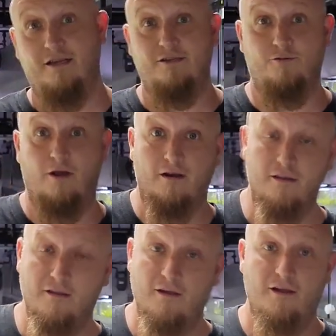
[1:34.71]
this one.
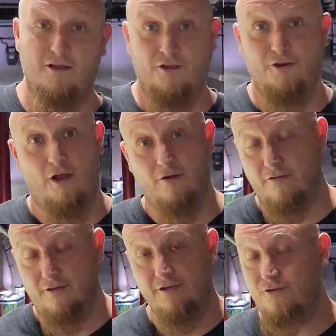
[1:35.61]
You know,
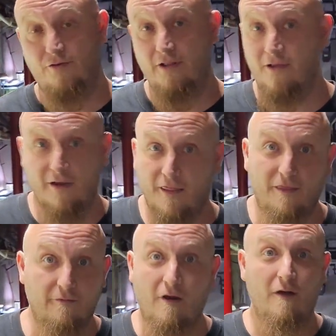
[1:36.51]
there's really
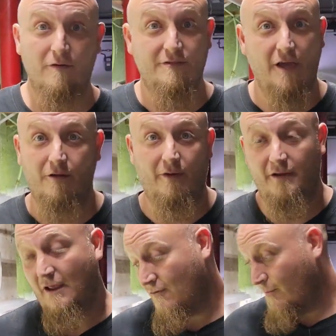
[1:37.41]
nothing wrong with
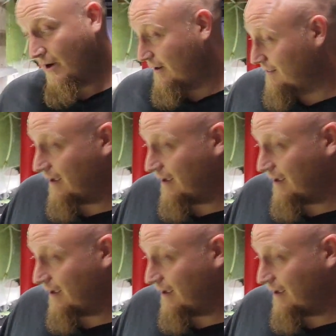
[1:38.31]
duckweed. Everybody